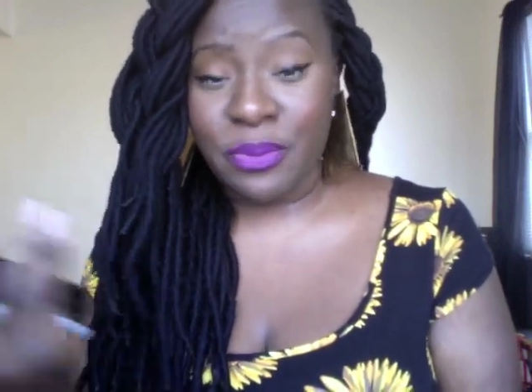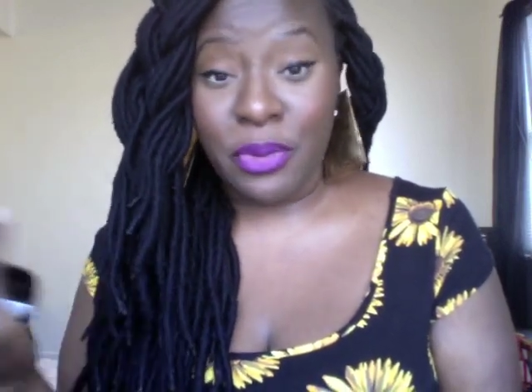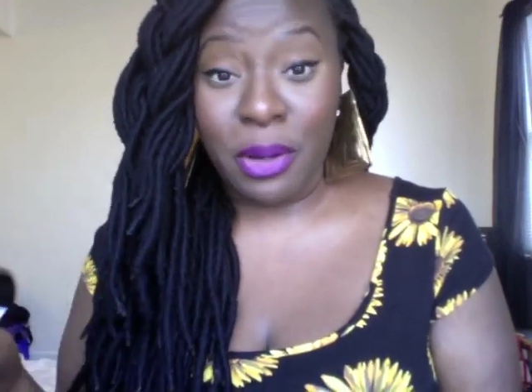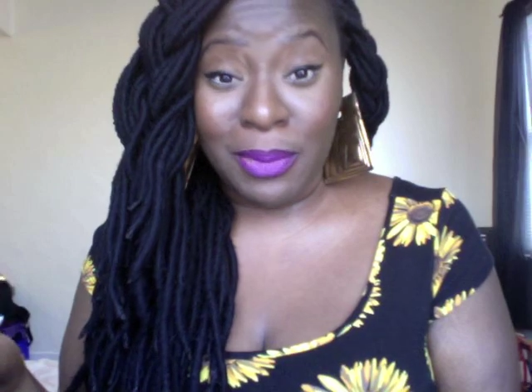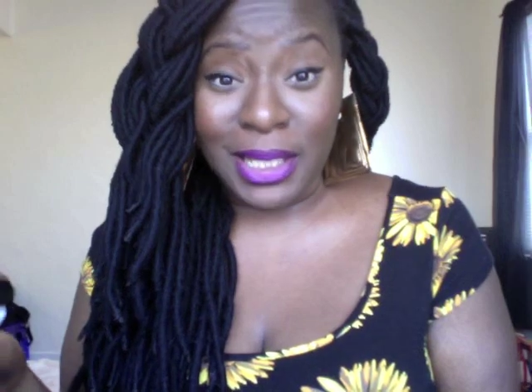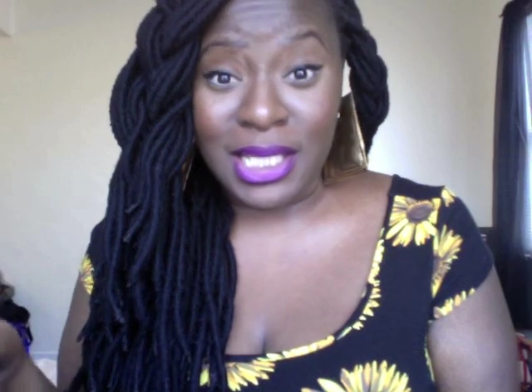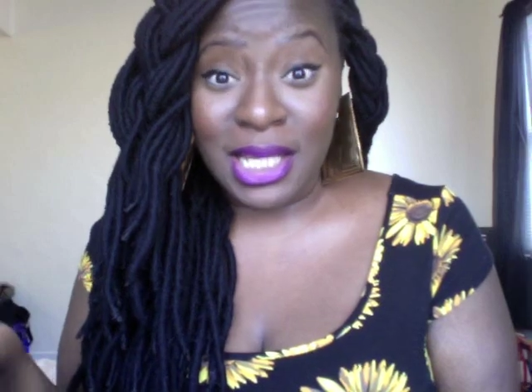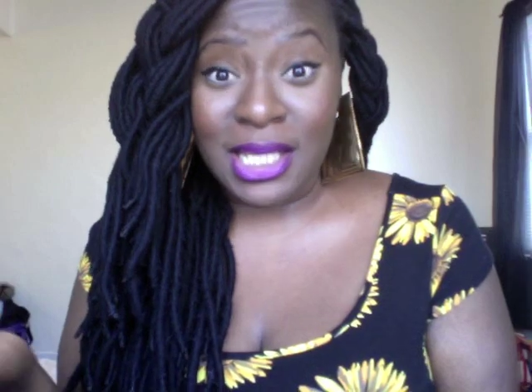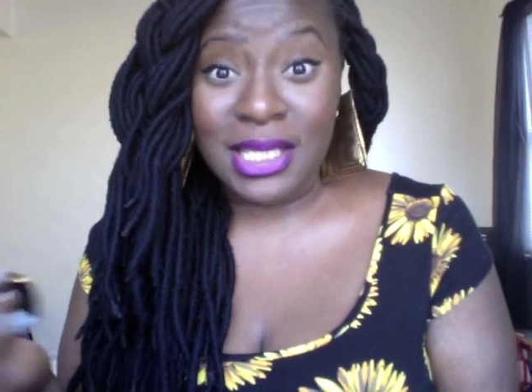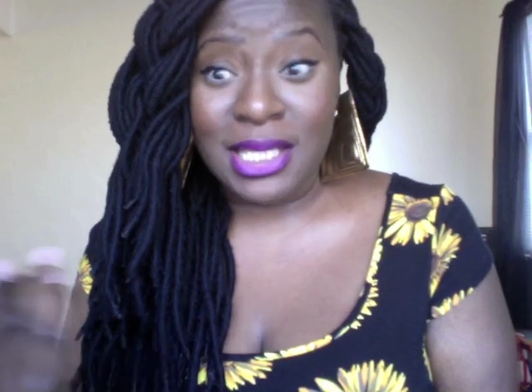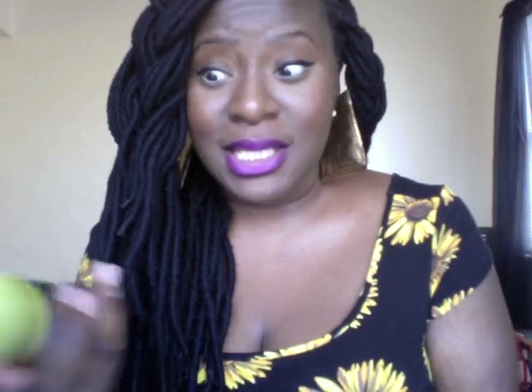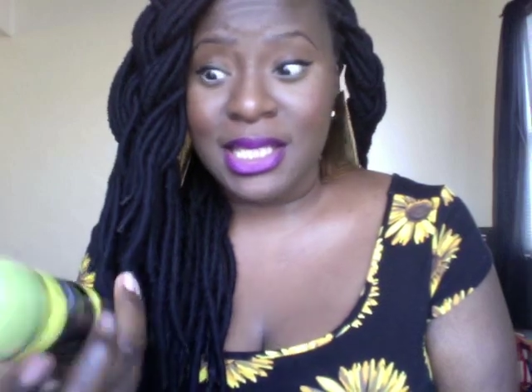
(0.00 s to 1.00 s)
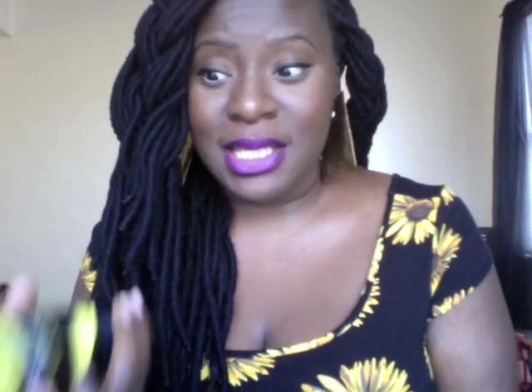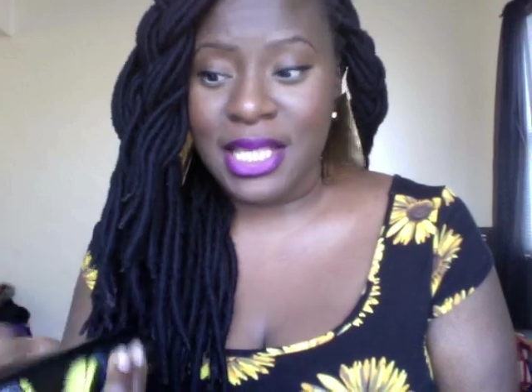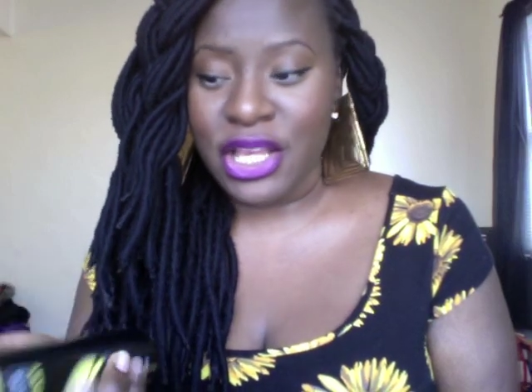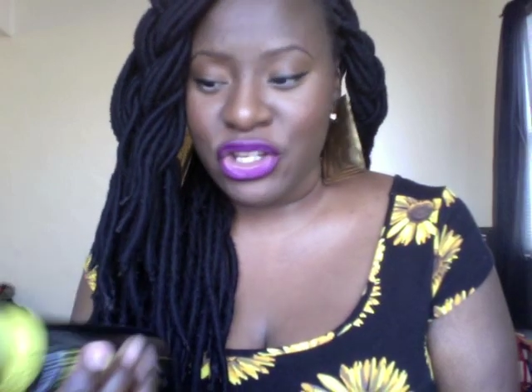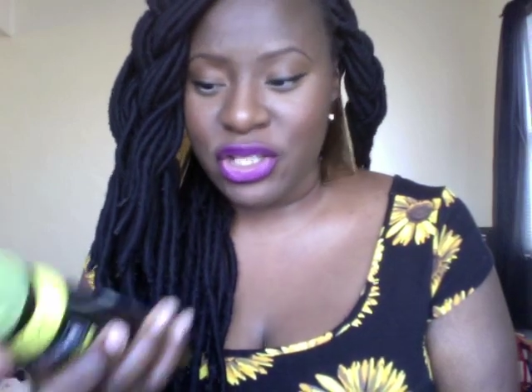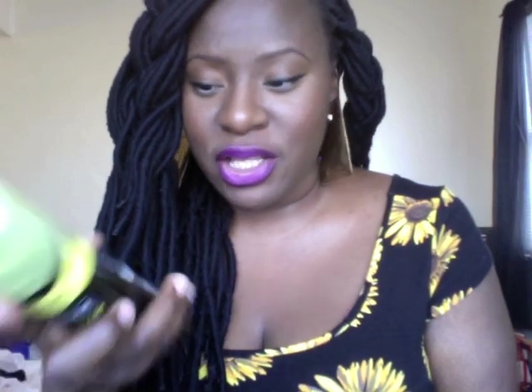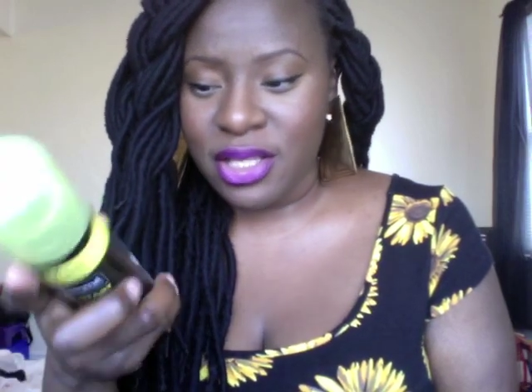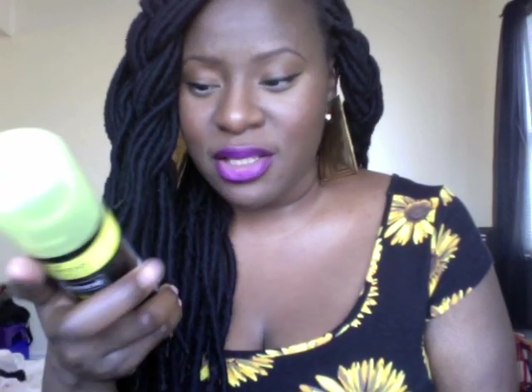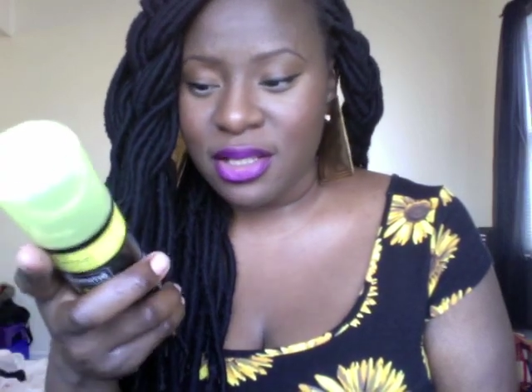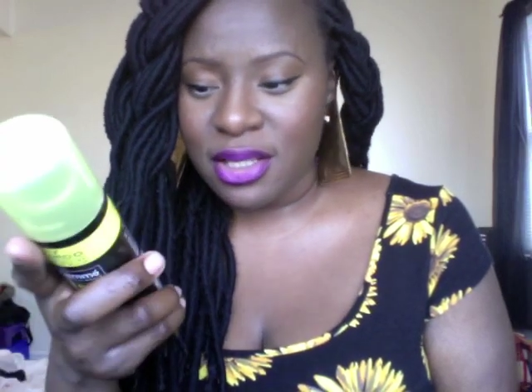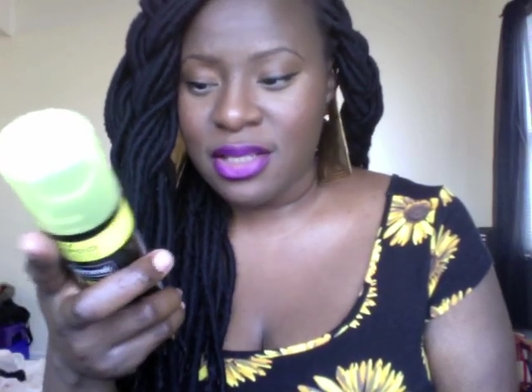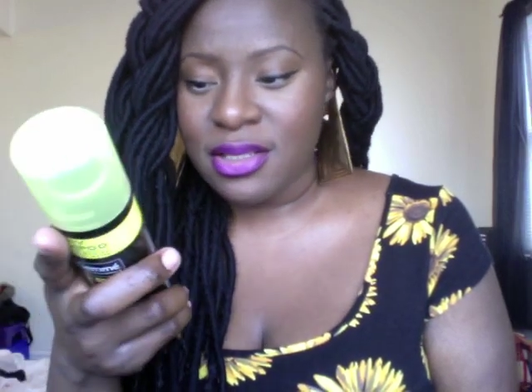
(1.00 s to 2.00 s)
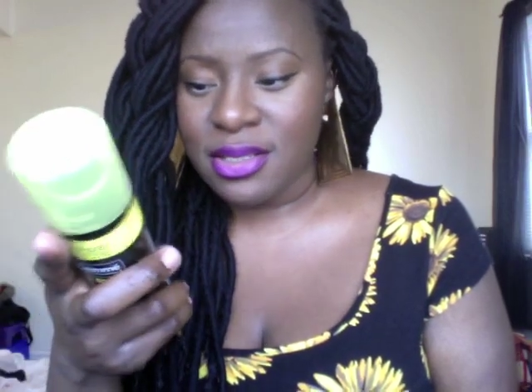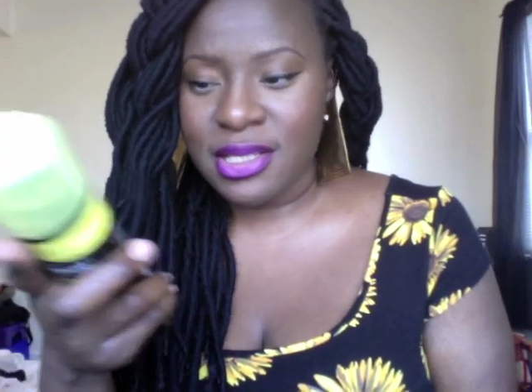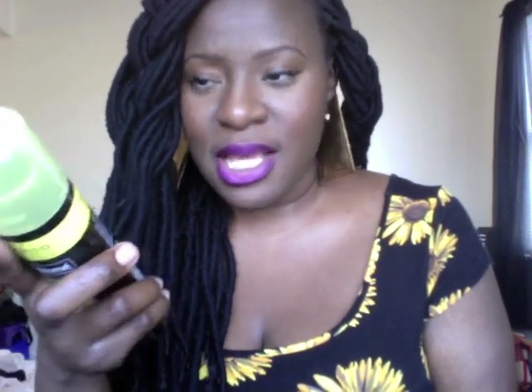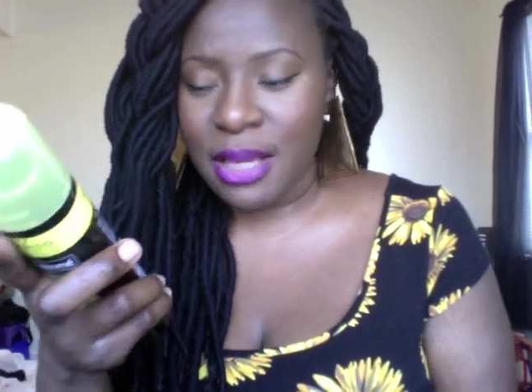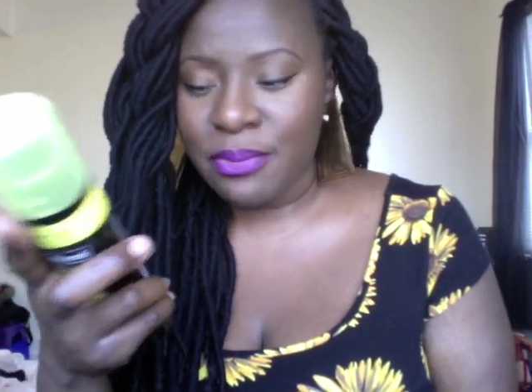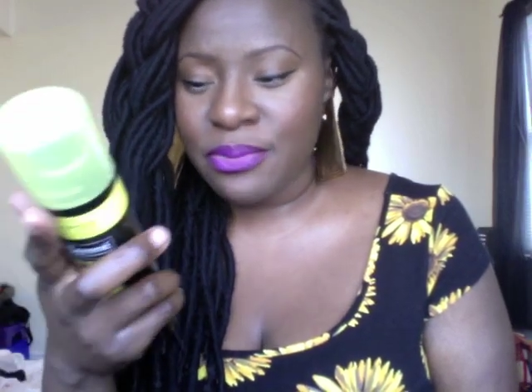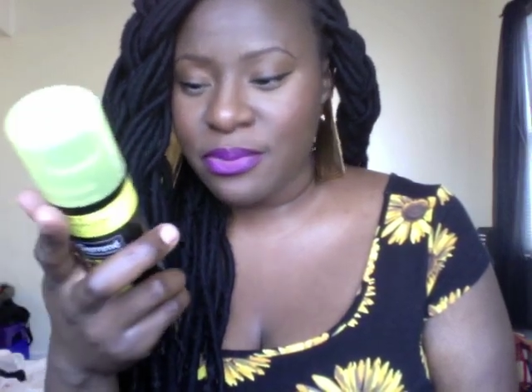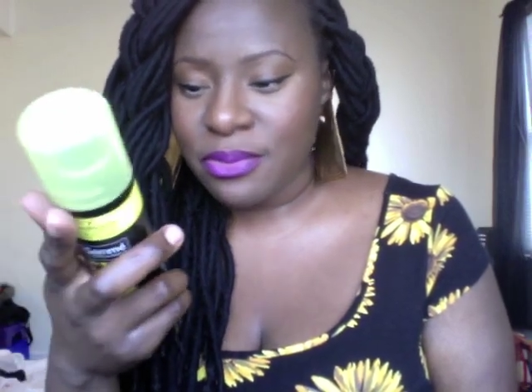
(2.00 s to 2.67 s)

It probably does, since it's actually like a step